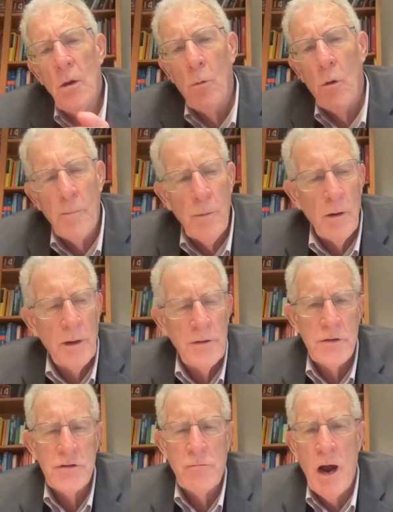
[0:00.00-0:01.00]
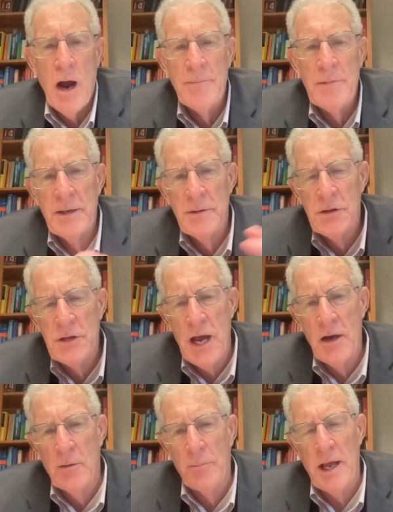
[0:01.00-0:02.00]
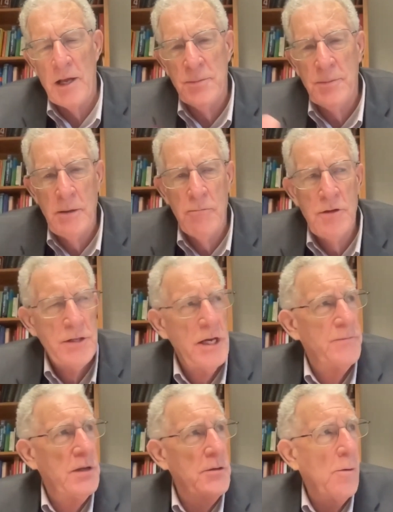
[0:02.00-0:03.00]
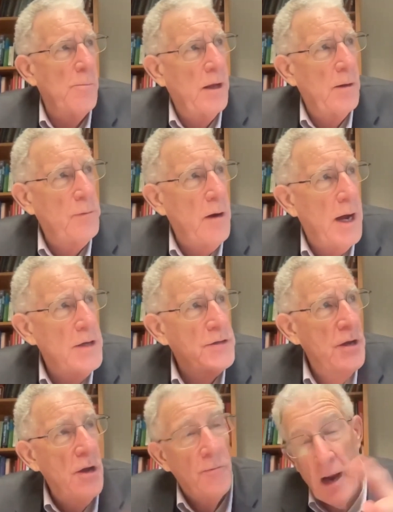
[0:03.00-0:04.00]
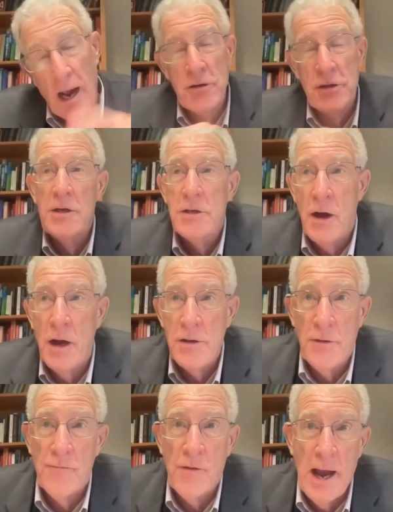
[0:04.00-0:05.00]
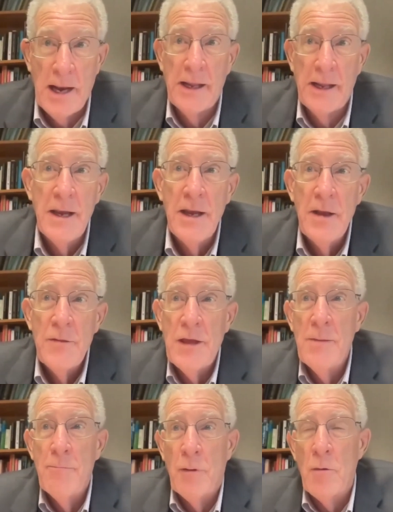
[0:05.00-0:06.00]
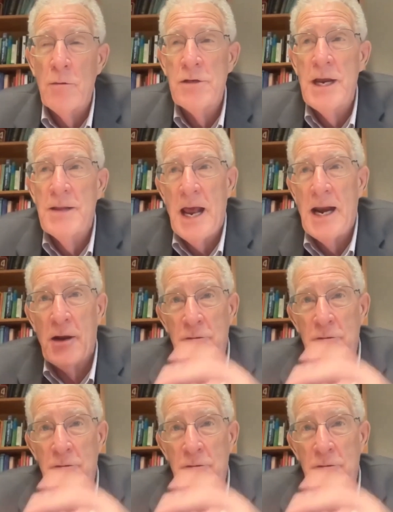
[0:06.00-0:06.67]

Warburg described it in the cytoplasm. He received the Nobel Prize for actually defining the protein that